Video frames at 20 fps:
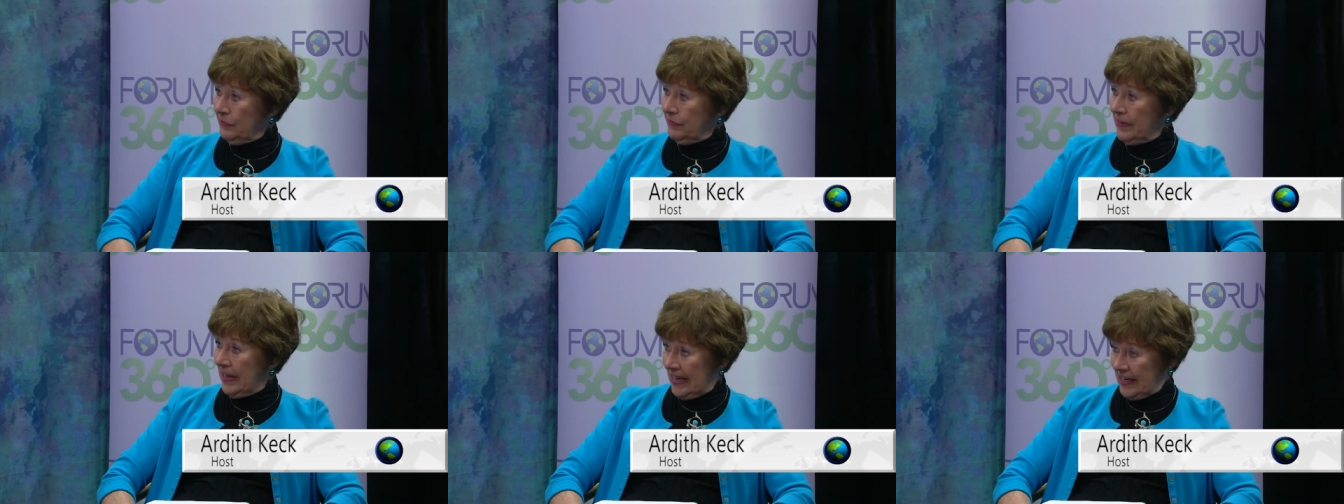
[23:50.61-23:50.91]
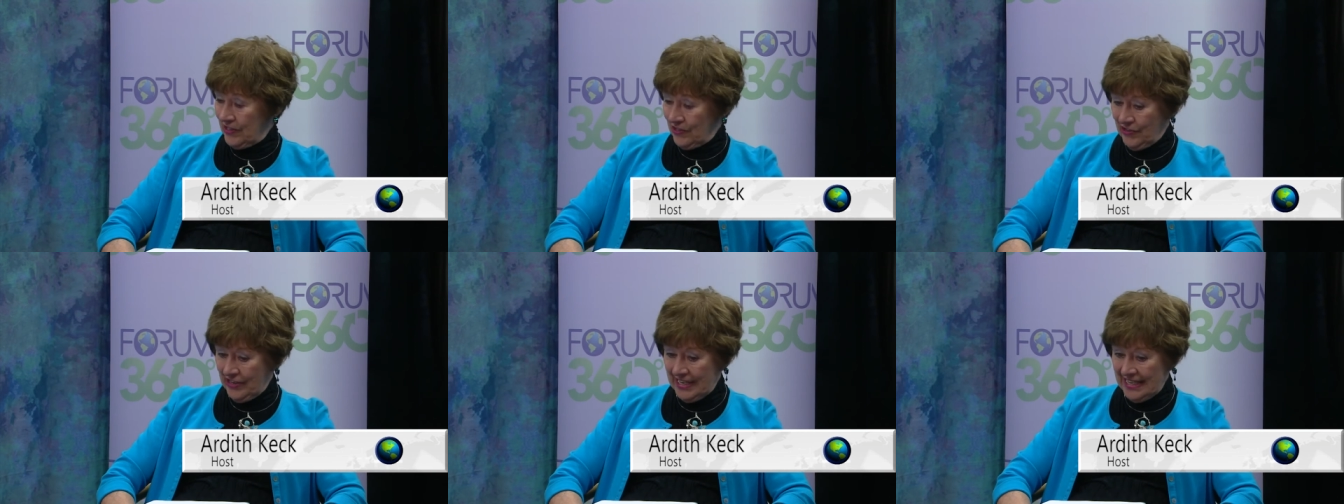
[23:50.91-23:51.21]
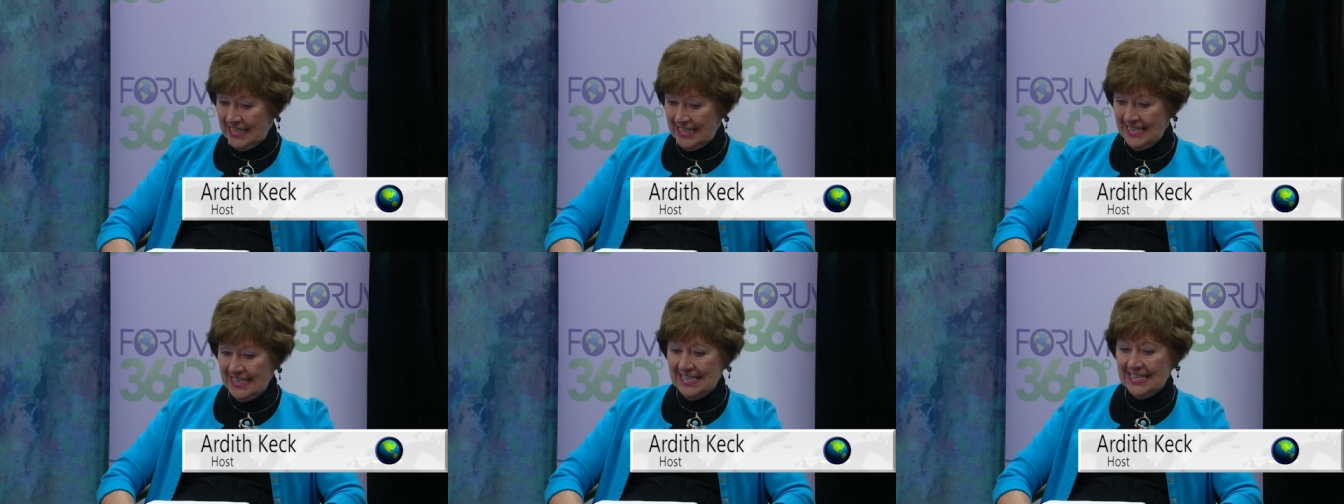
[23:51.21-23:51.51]

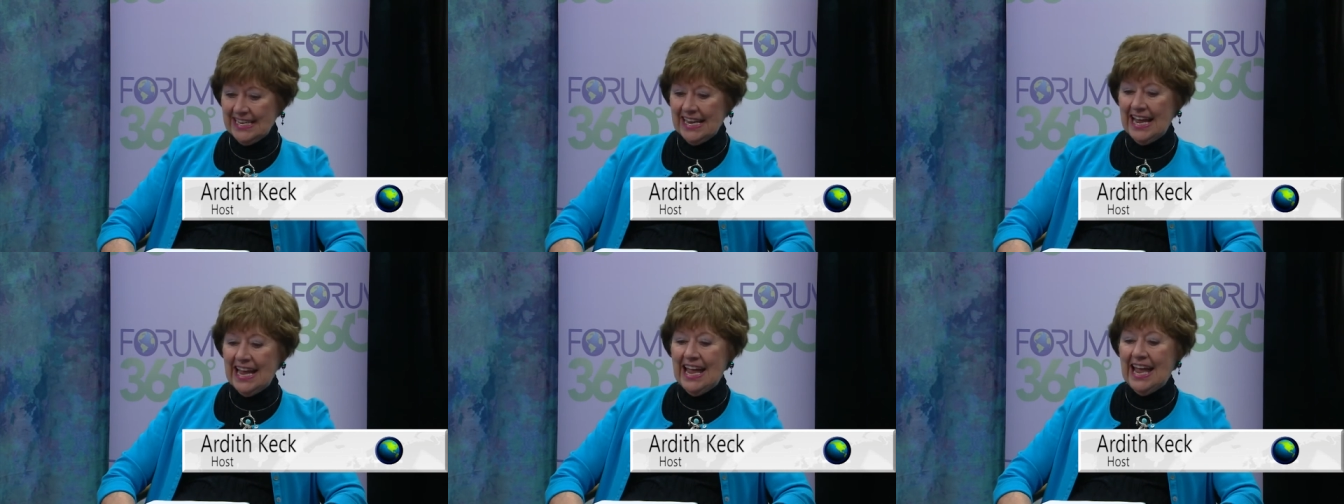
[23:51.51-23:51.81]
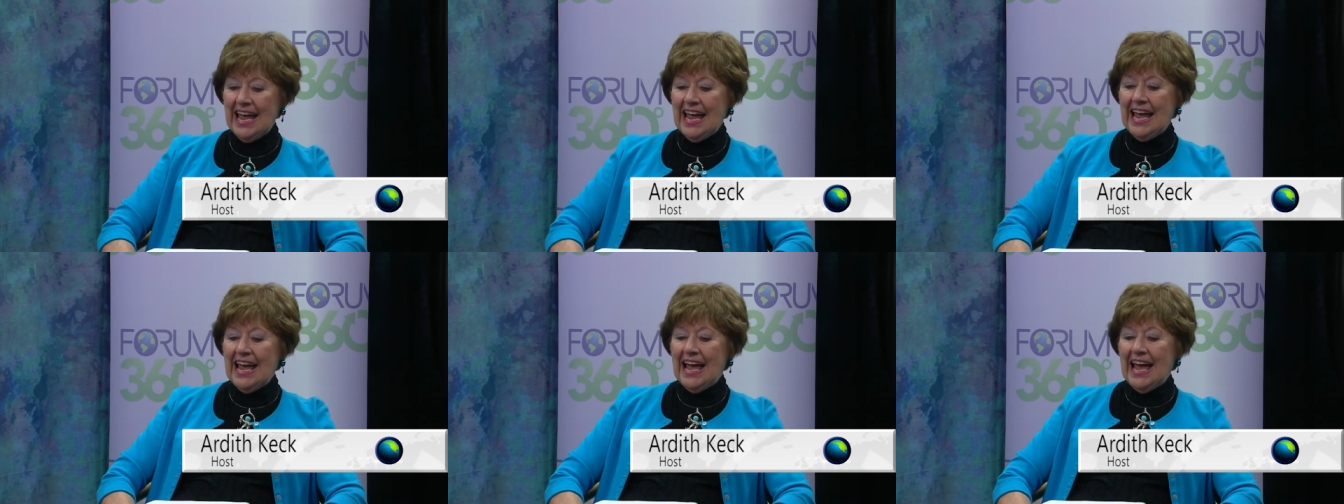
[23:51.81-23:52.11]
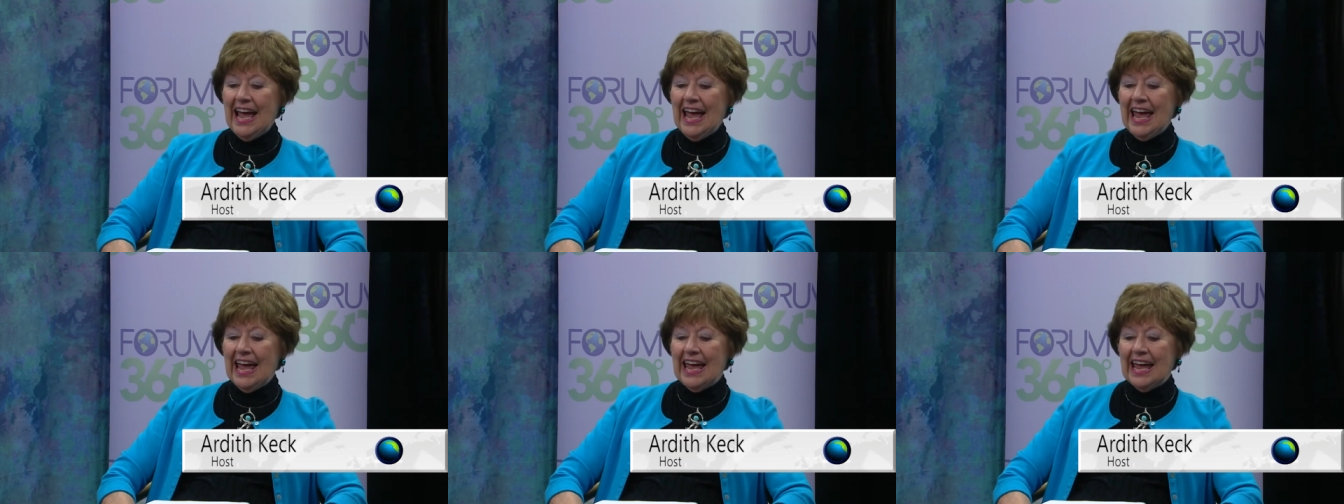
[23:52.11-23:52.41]
veterans. Yes. It is.
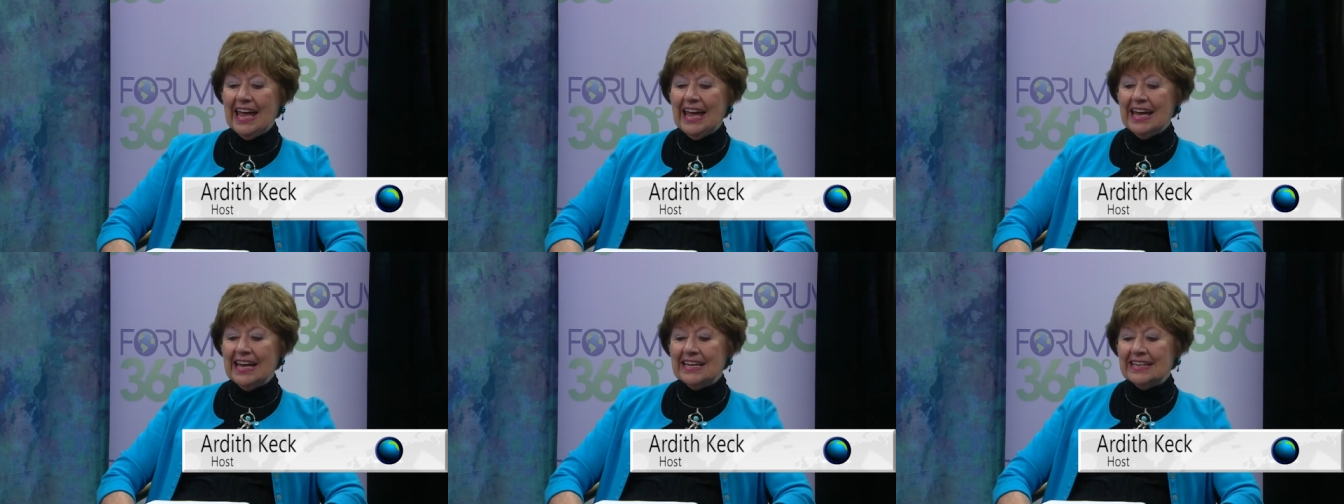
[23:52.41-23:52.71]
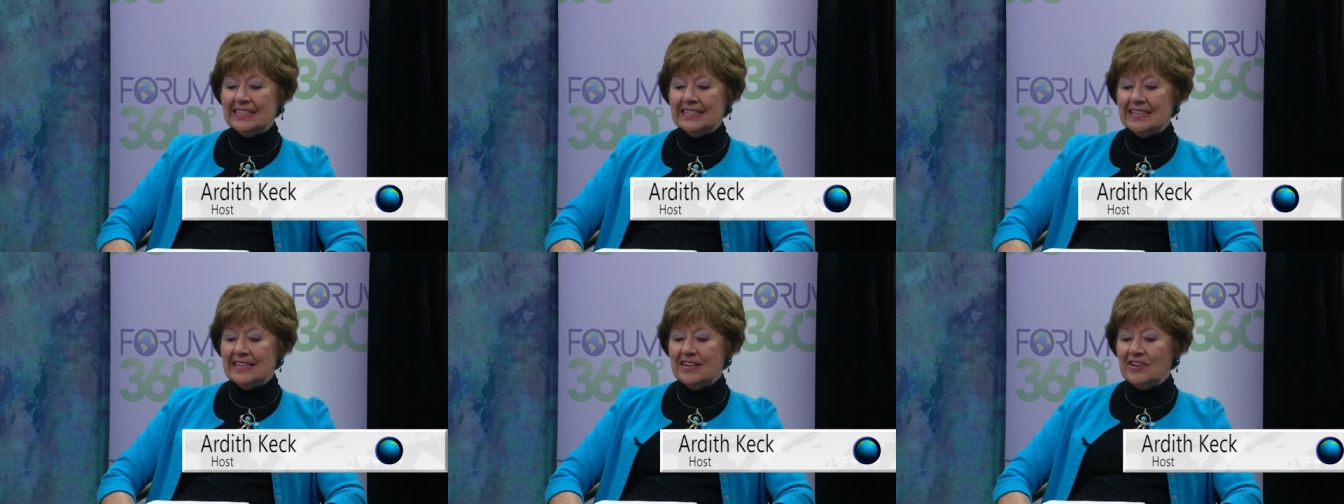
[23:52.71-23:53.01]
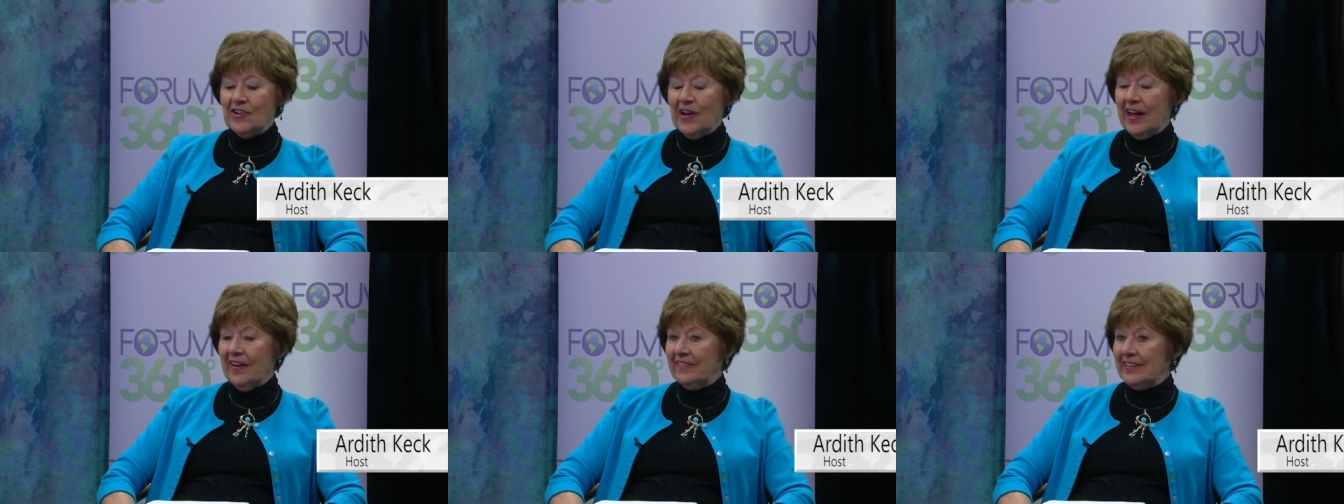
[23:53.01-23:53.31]
And you
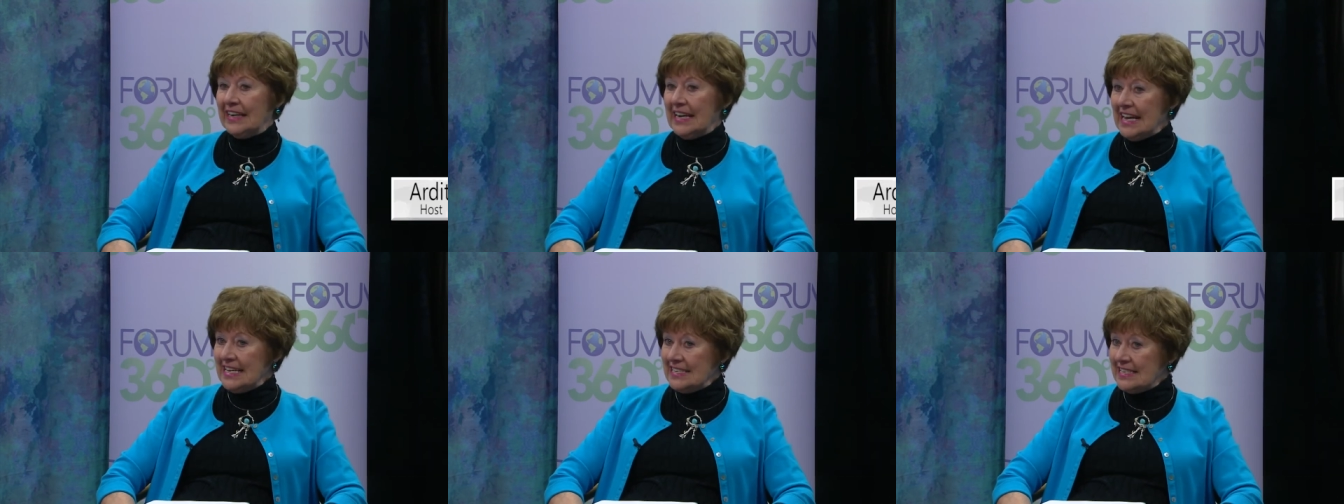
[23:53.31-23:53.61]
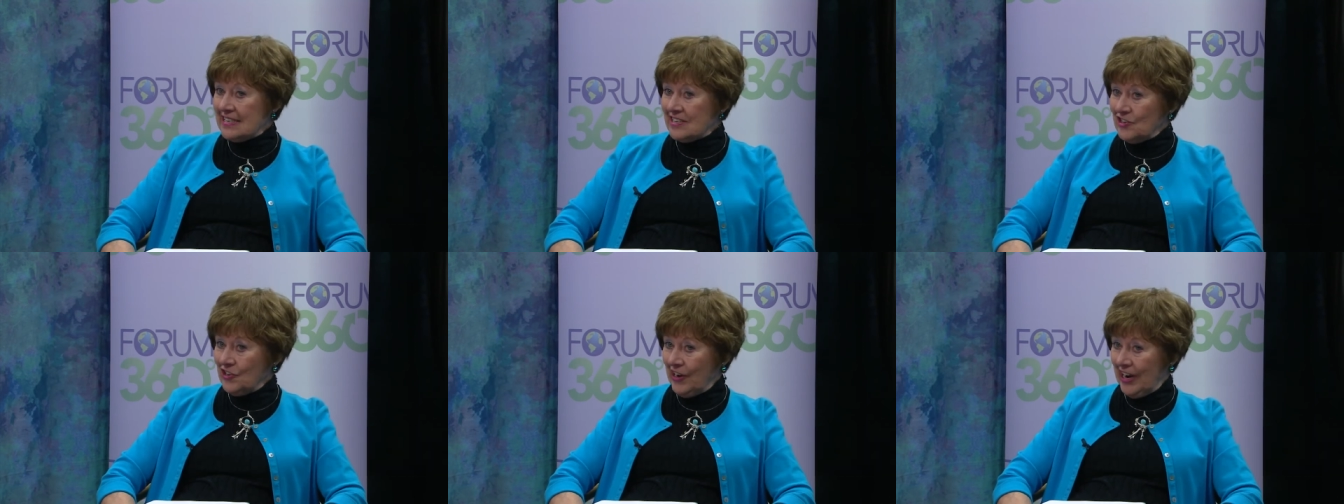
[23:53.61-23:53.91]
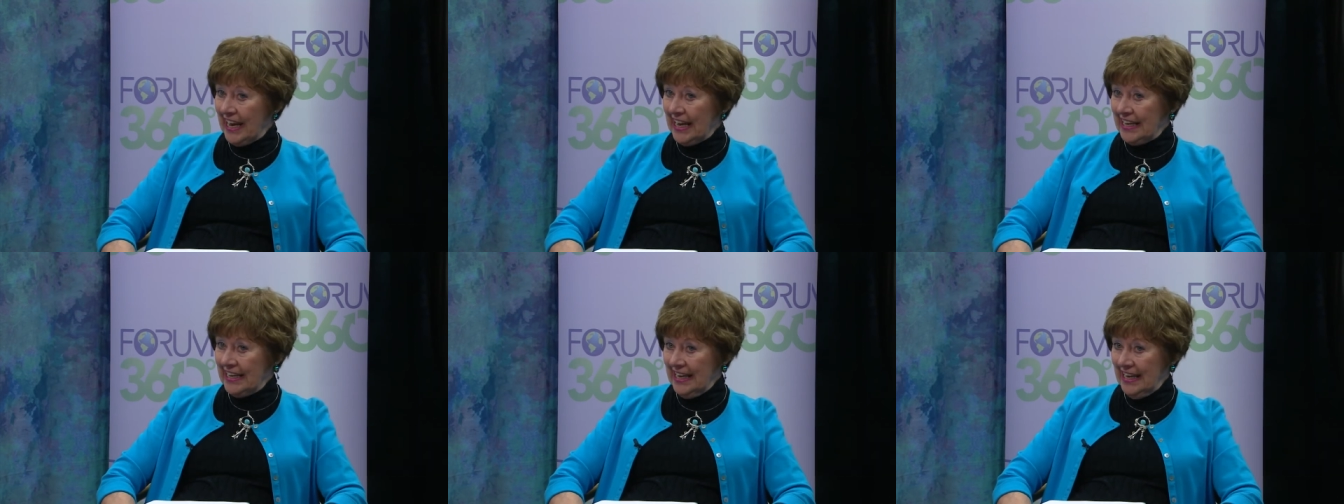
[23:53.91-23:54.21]
have an Easter
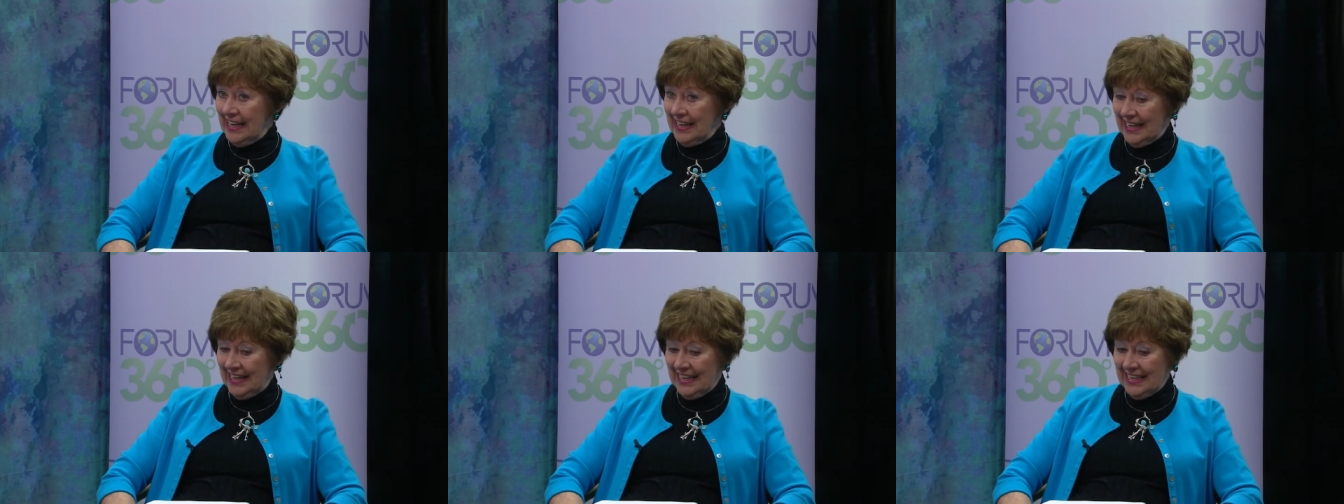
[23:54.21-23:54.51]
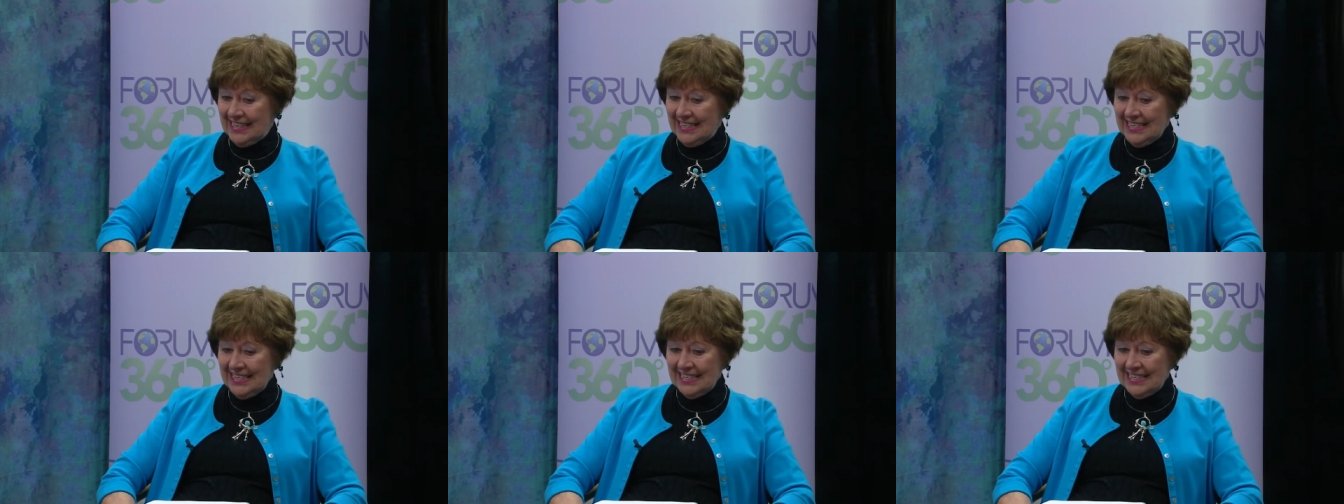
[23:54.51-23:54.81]
egg hunt.